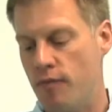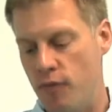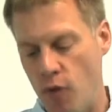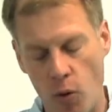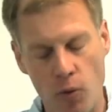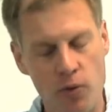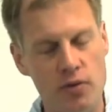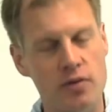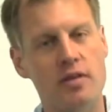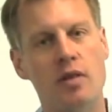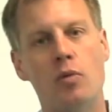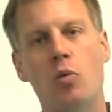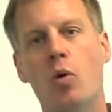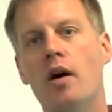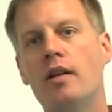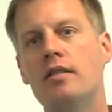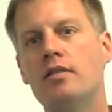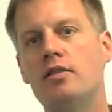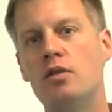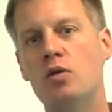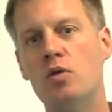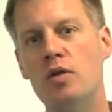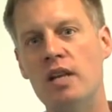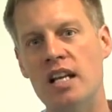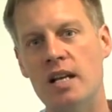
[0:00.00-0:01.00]
Those are the
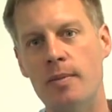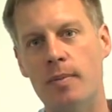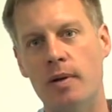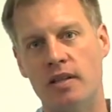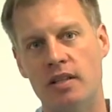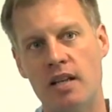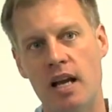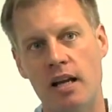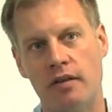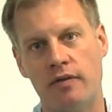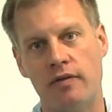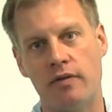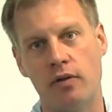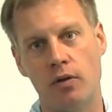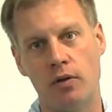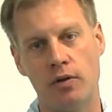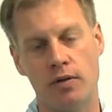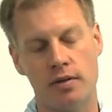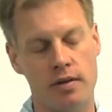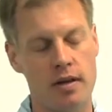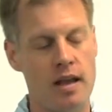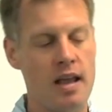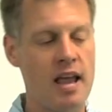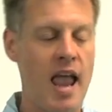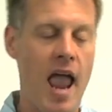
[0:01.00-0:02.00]
ones you need to protect
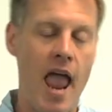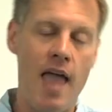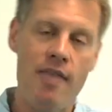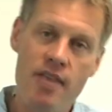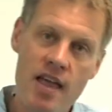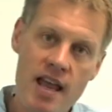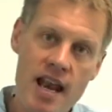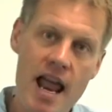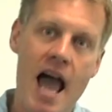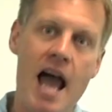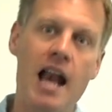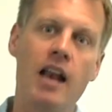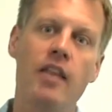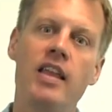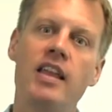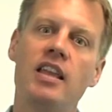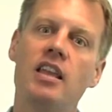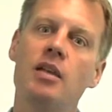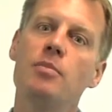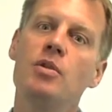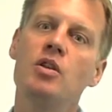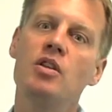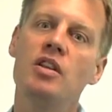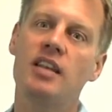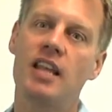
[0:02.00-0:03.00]
first. And then how do they
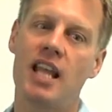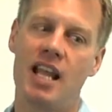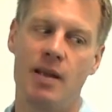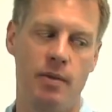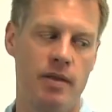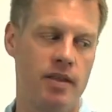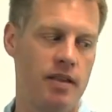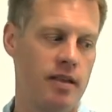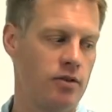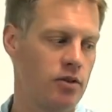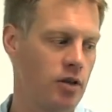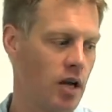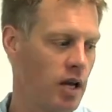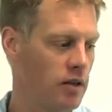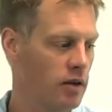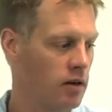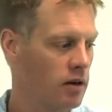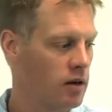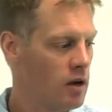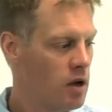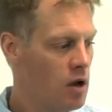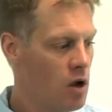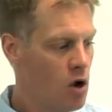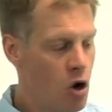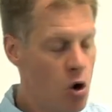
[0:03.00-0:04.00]
communicate with each
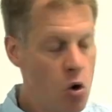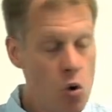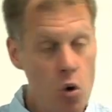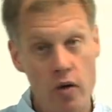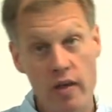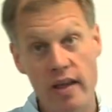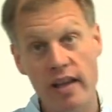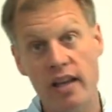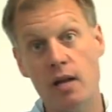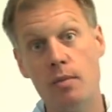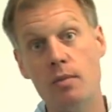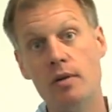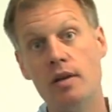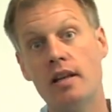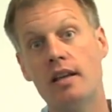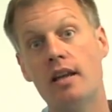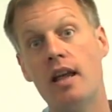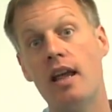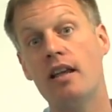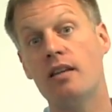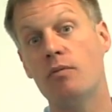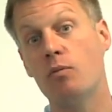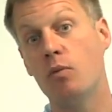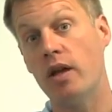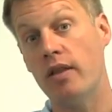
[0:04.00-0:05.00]
other? Who are they
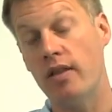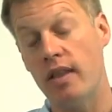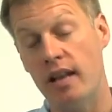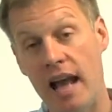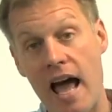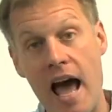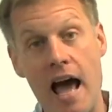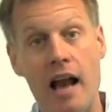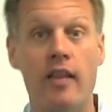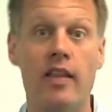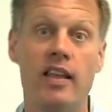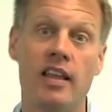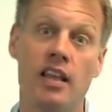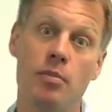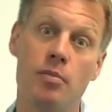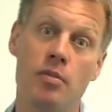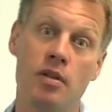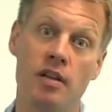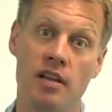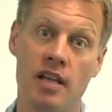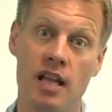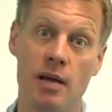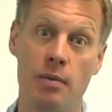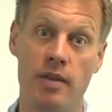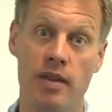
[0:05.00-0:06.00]
communicating with and how do they
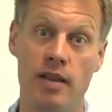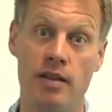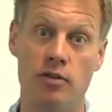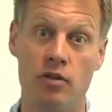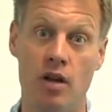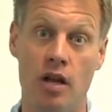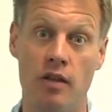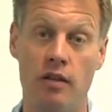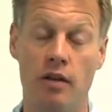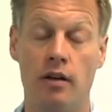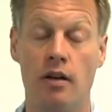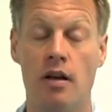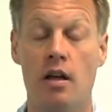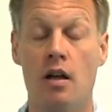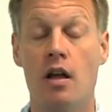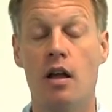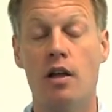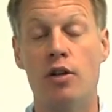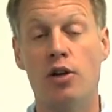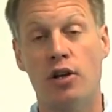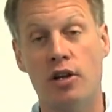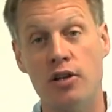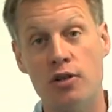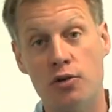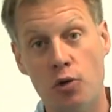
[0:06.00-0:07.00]
communicate with each other?
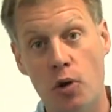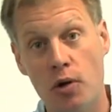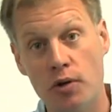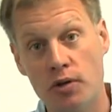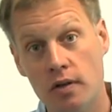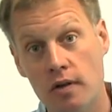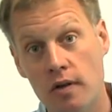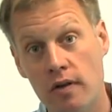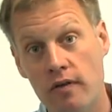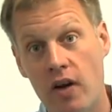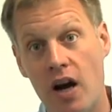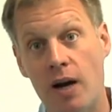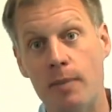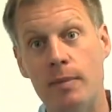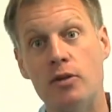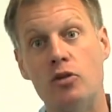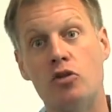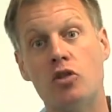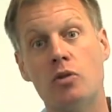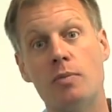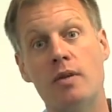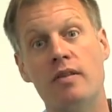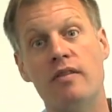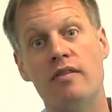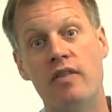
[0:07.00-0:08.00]
Your control system
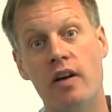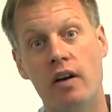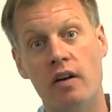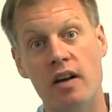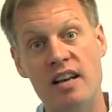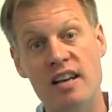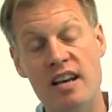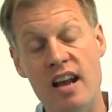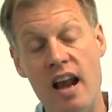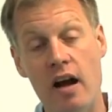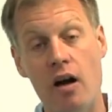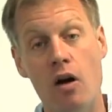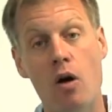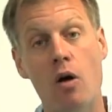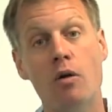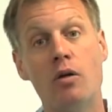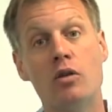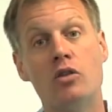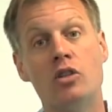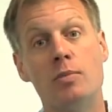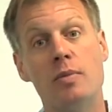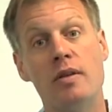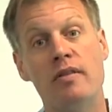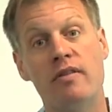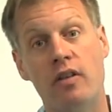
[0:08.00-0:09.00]
environment should be very narrow,
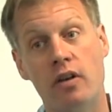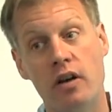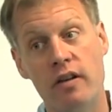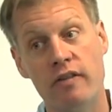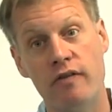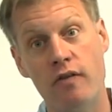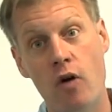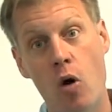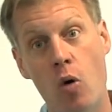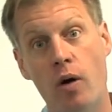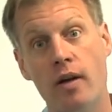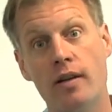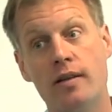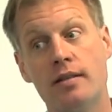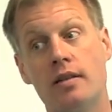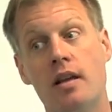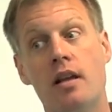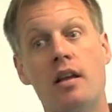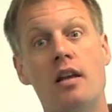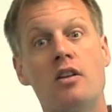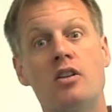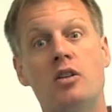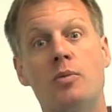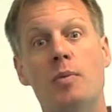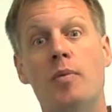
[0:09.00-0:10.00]
should be very
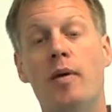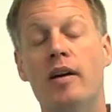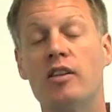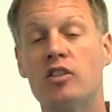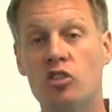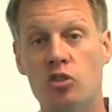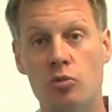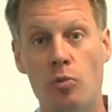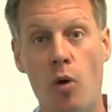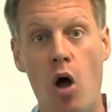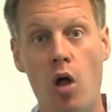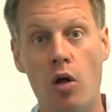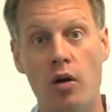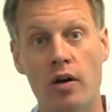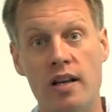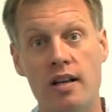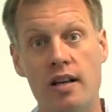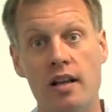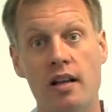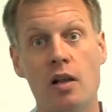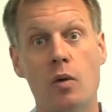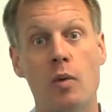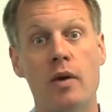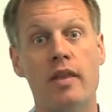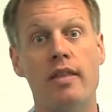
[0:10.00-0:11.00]
focused, should be much smaller to
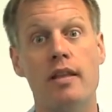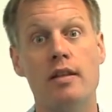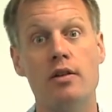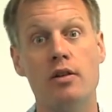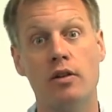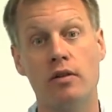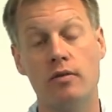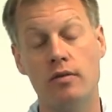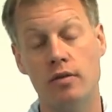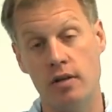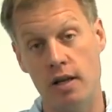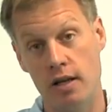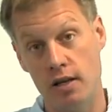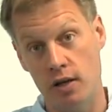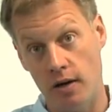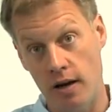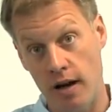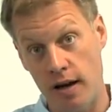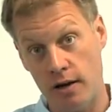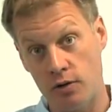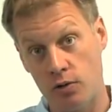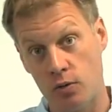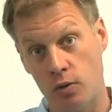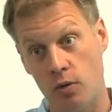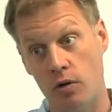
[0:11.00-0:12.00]
deal with than your, than your
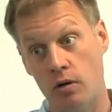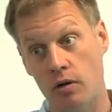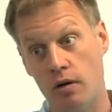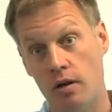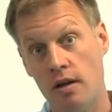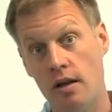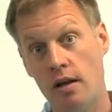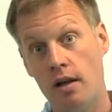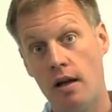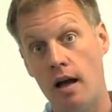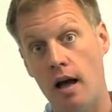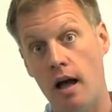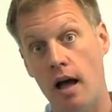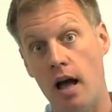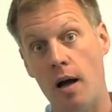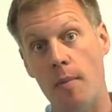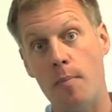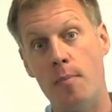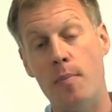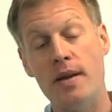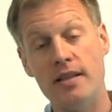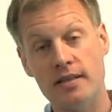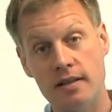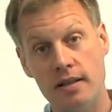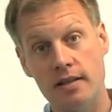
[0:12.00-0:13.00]
actual
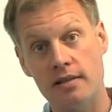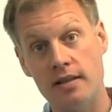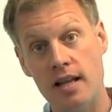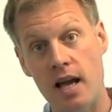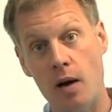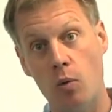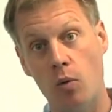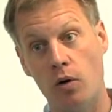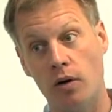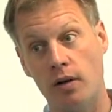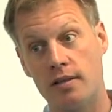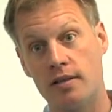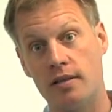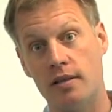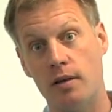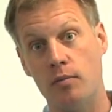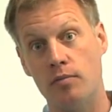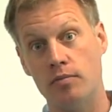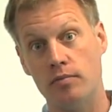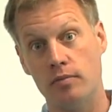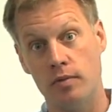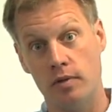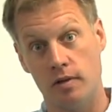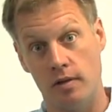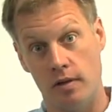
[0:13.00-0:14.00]
uh, business networks that